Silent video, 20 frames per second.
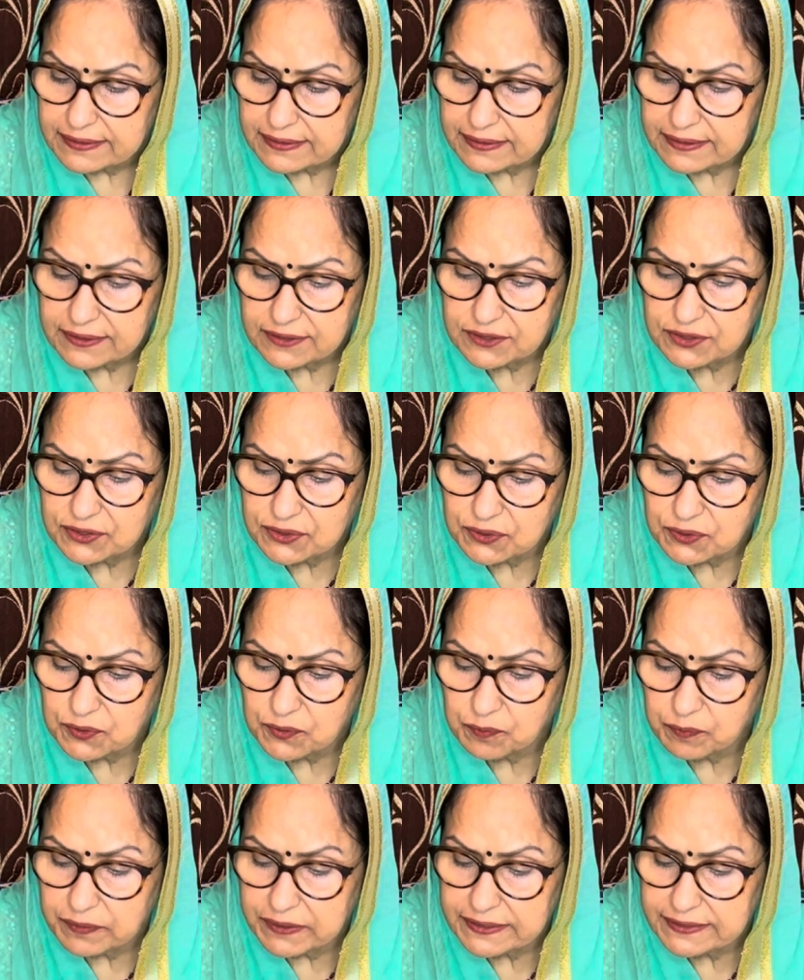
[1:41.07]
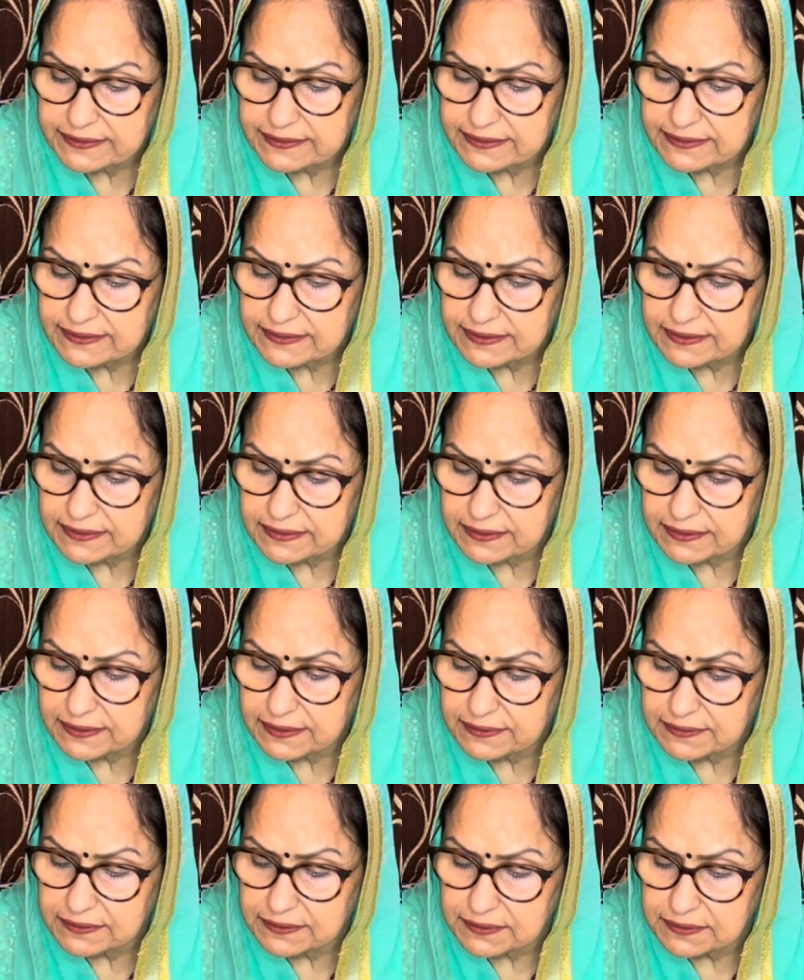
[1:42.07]
It so pleases the
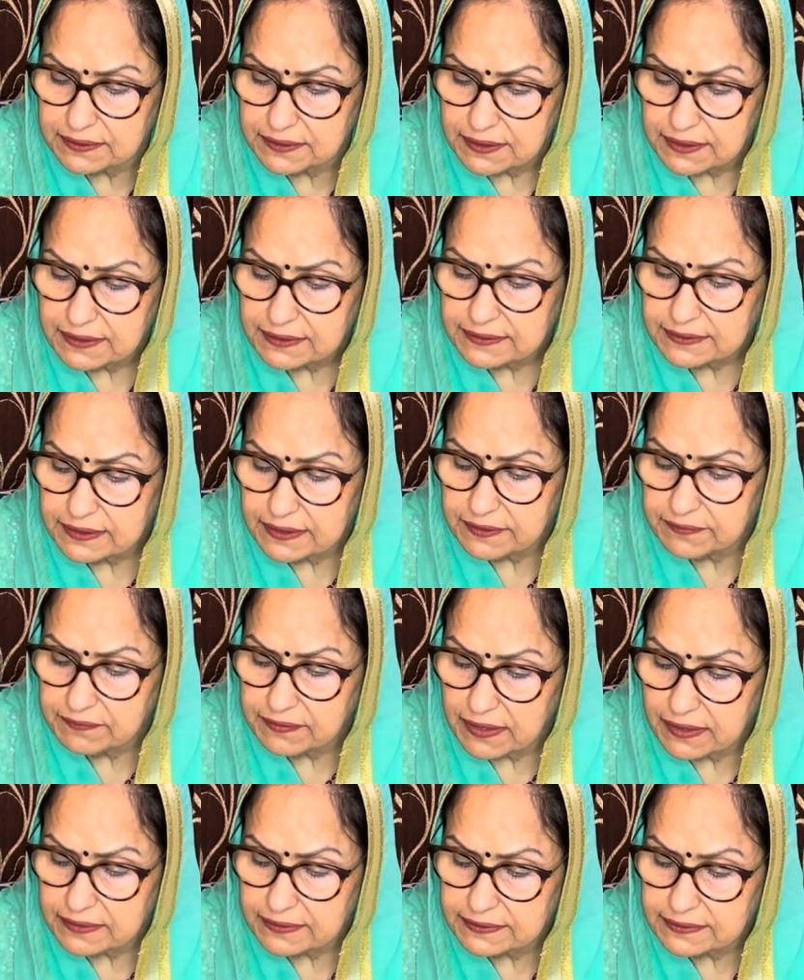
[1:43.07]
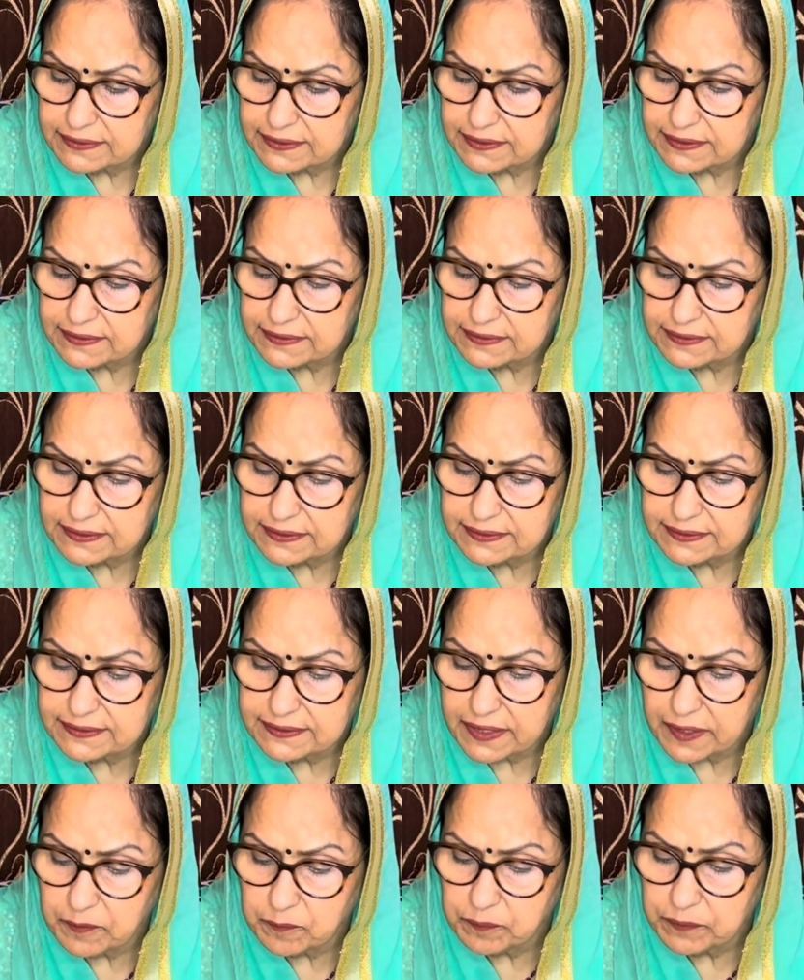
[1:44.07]
Creator. Slave Nanak says, the
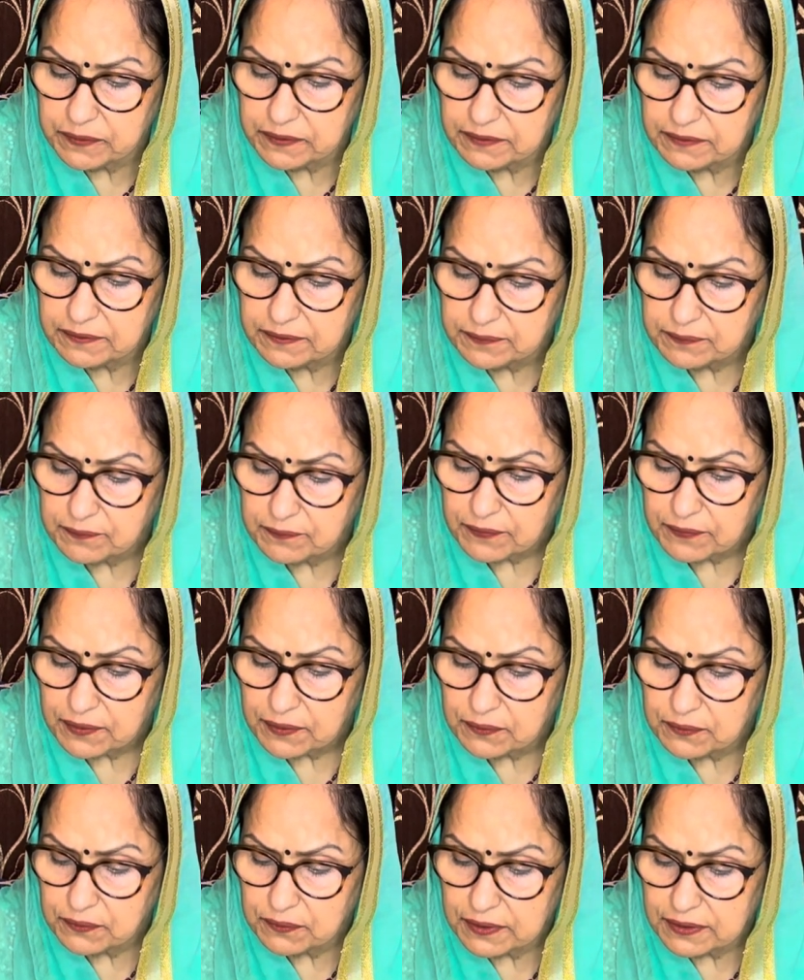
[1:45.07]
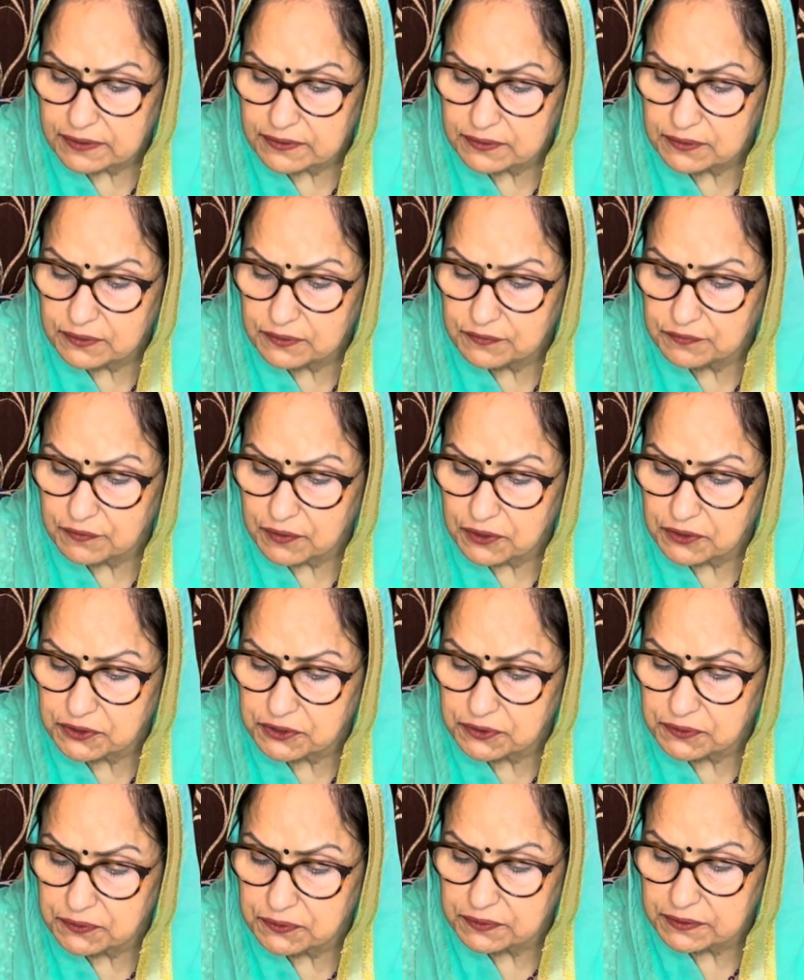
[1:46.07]
disciple who has good
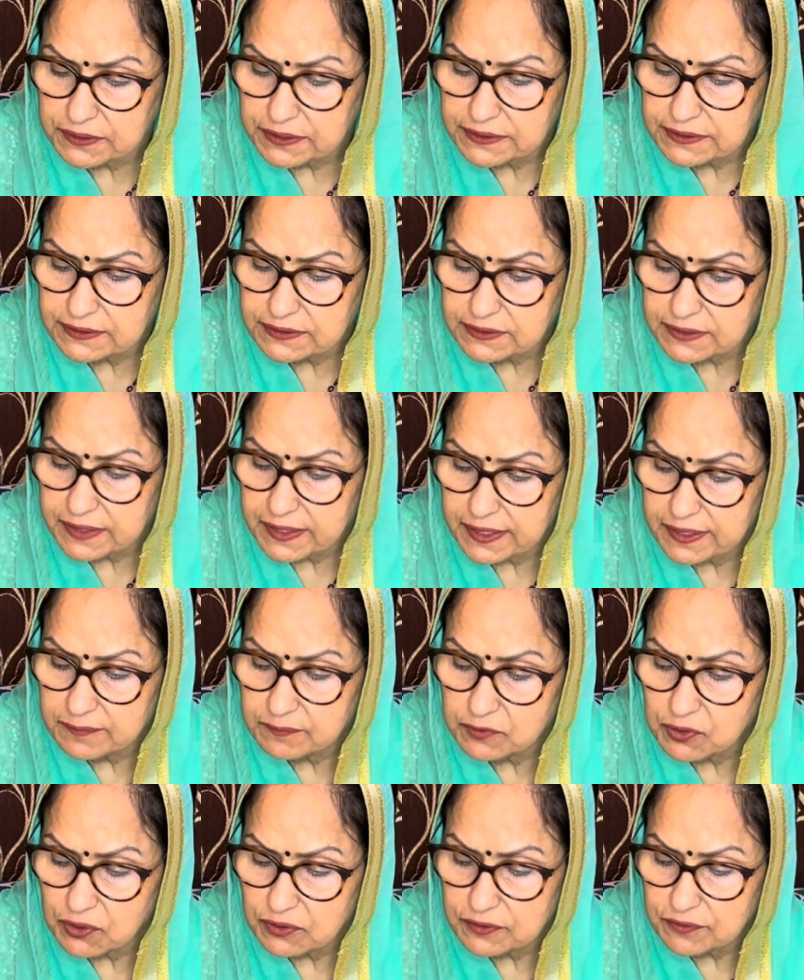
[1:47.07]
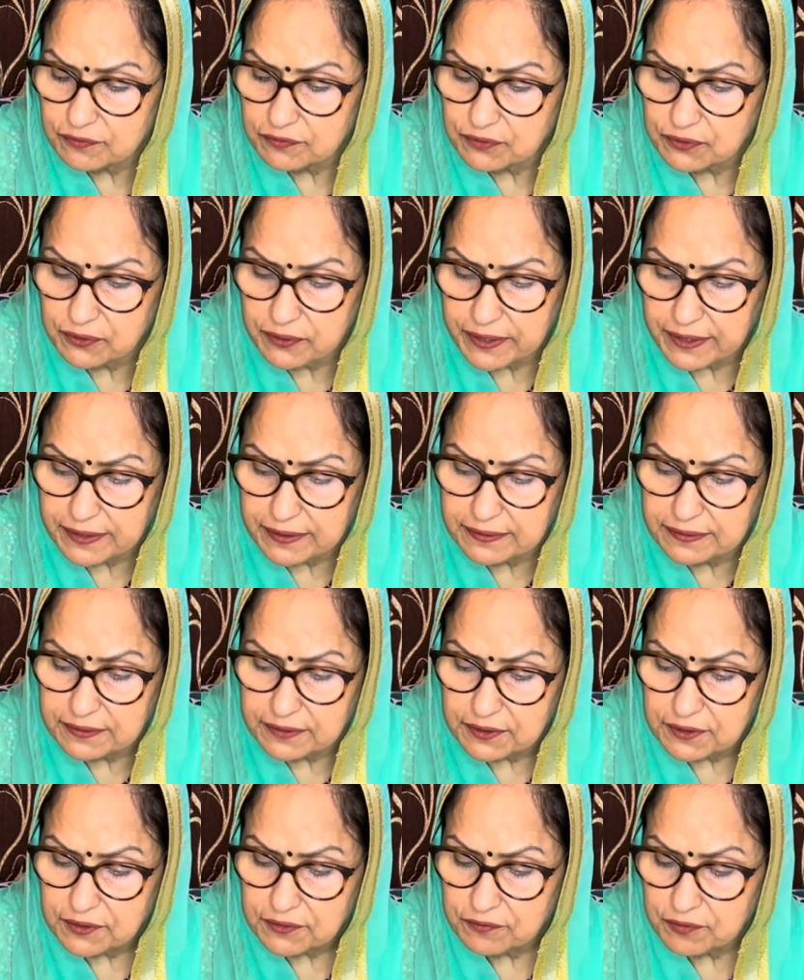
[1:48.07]
fortune inscribed on the forehead
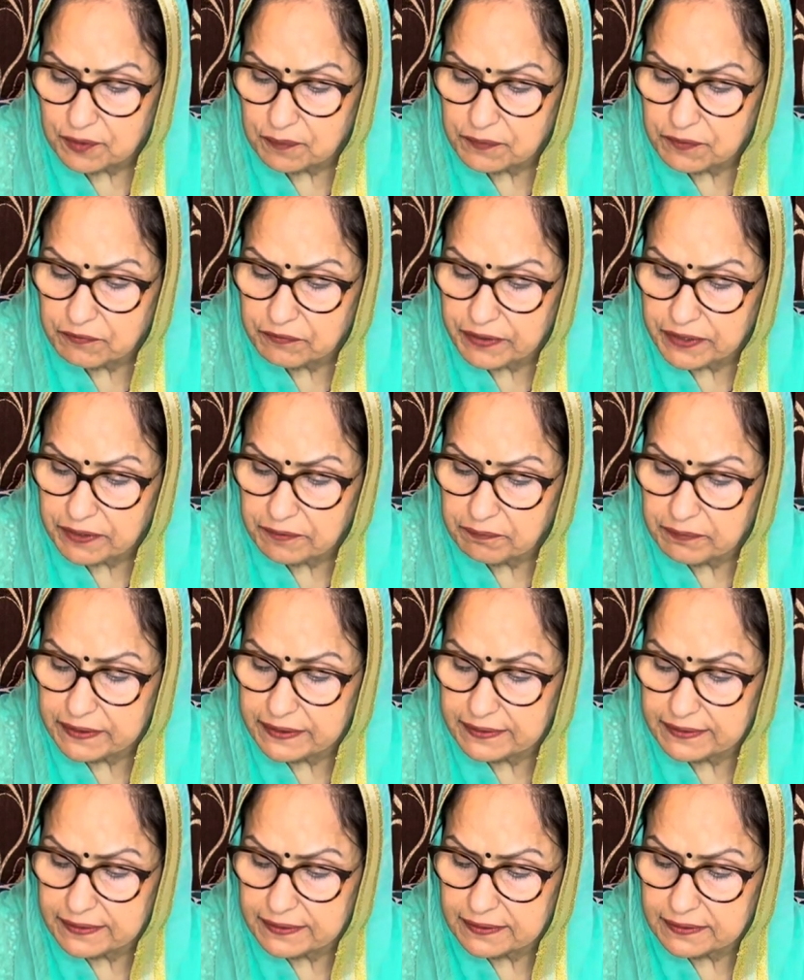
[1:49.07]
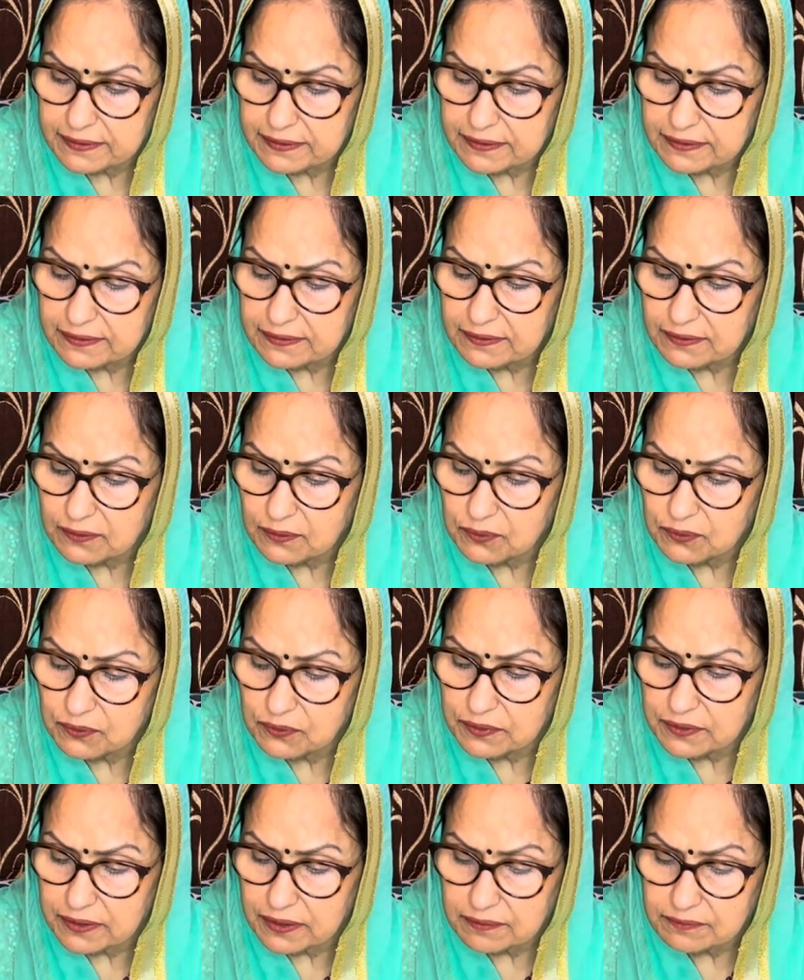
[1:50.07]
from the very beginning, he
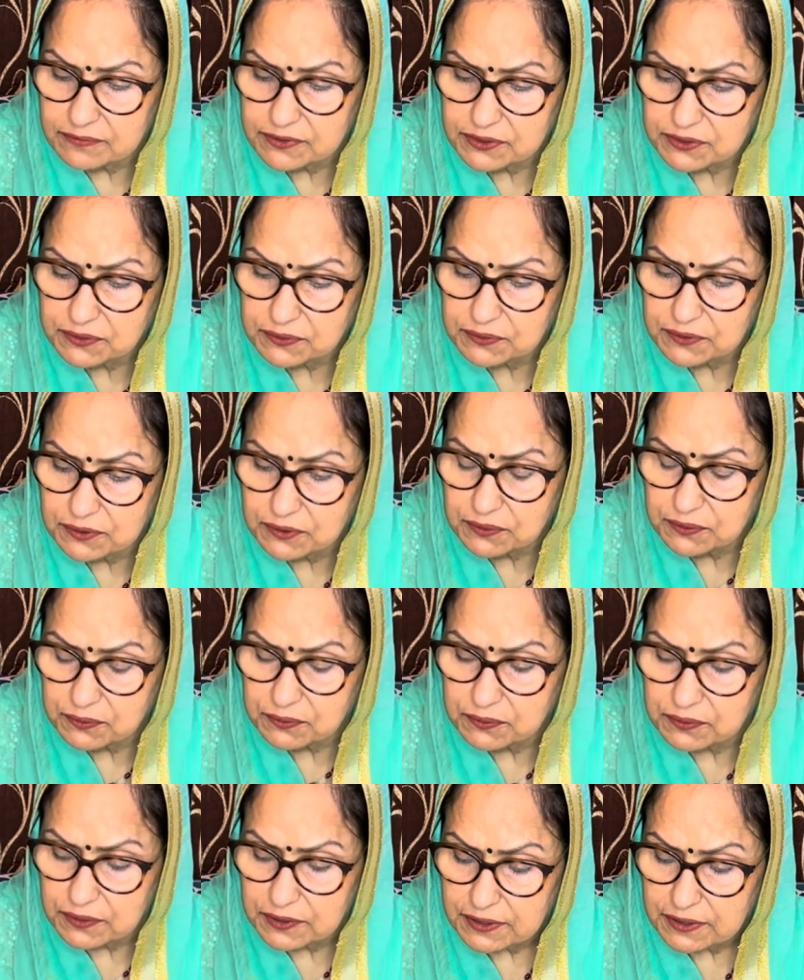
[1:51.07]
alone comes to the Guru.